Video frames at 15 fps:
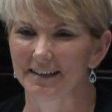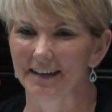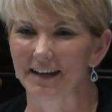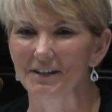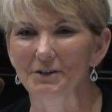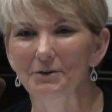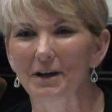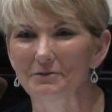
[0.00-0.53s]

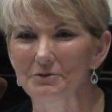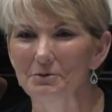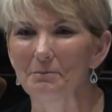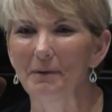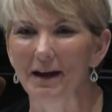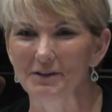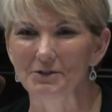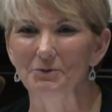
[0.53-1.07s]
I don't have to
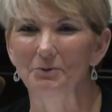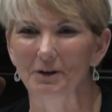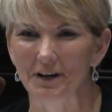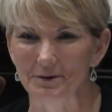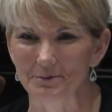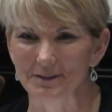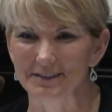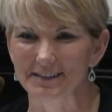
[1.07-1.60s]
imagine what
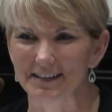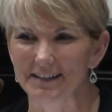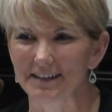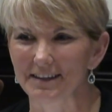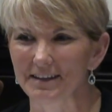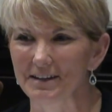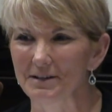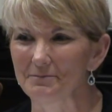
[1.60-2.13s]
I would say to
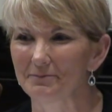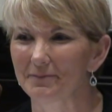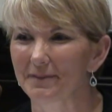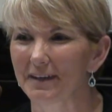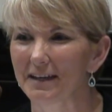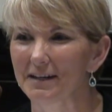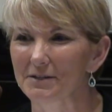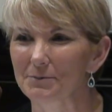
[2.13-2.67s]
them.
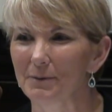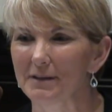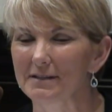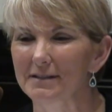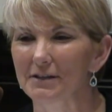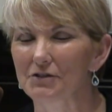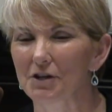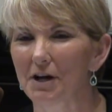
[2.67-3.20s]
It has been
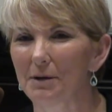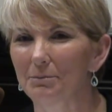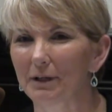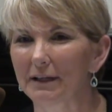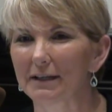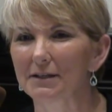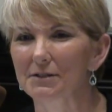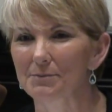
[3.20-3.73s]
such a
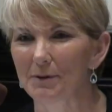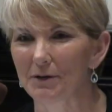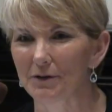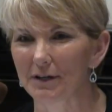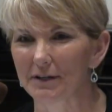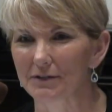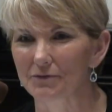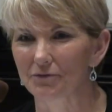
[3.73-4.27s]
humbling
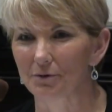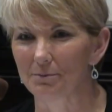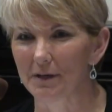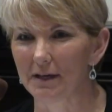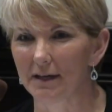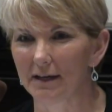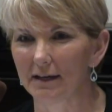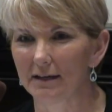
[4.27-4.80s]
experience for
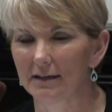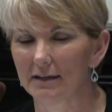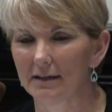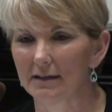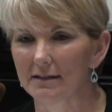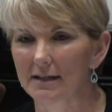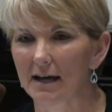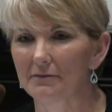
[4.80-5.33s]
me
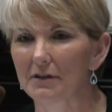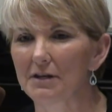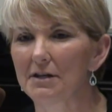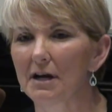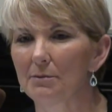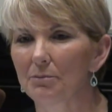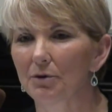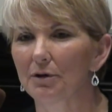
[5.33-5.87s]
to have the
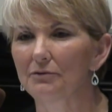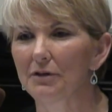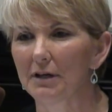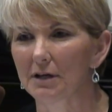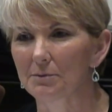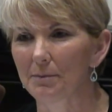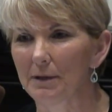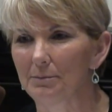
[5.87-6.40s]
number of
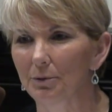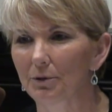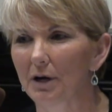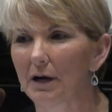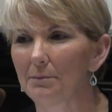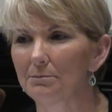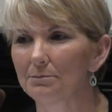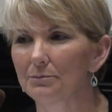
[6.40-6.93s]
young people
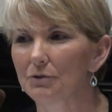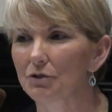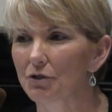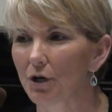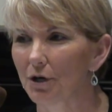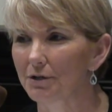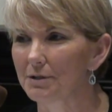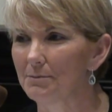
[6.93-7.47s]
come to
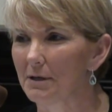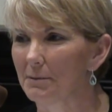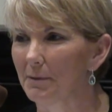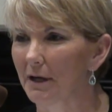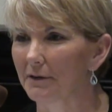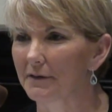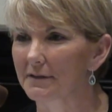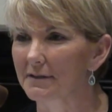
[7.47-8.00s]
talk to me
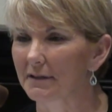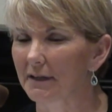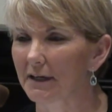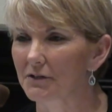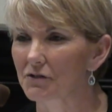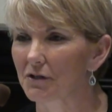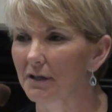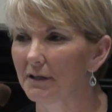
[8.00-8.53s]
about this
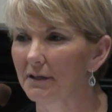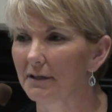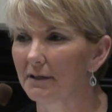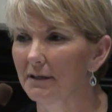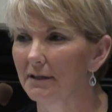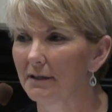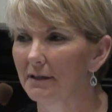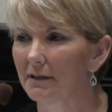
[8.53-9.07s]
election.
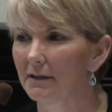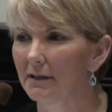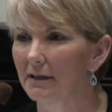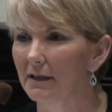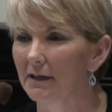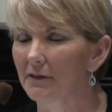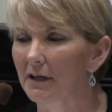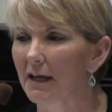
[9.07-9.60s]

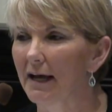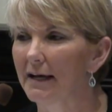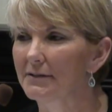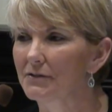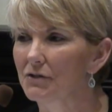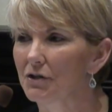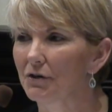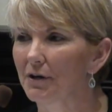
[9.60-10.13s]
In the
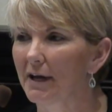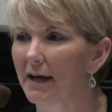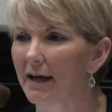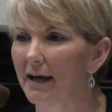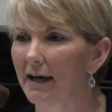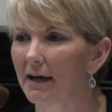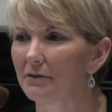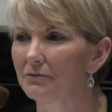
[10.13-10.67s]
last year and a
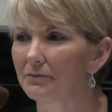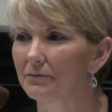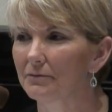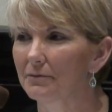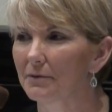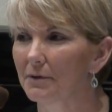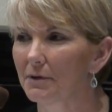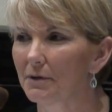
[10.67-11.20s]
half,
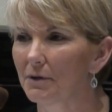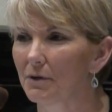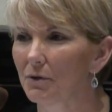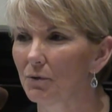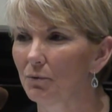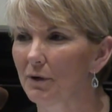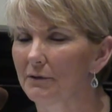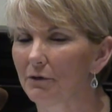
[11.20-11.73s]

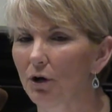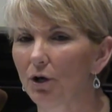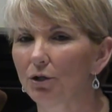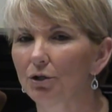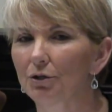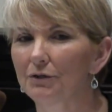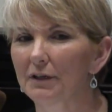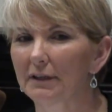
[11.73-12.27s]
we have all
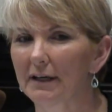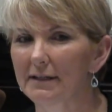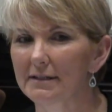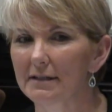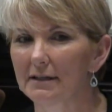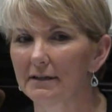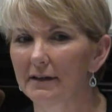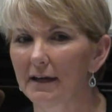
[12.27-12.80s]
learned the
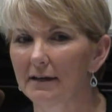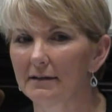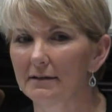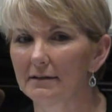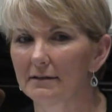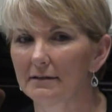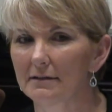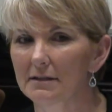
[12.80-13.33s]
lesson that
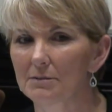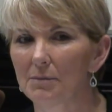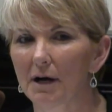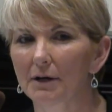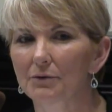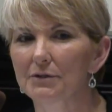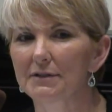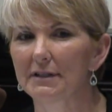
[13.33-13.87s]

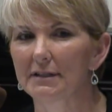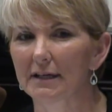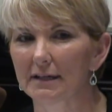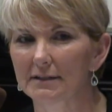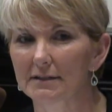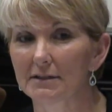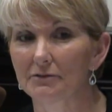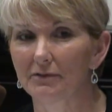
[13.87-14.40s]
democracy
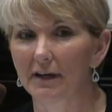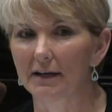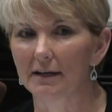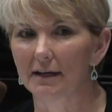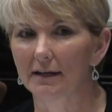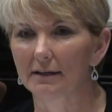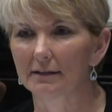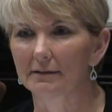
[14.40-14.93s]
takes
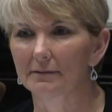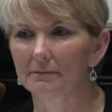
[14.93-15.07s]
defending.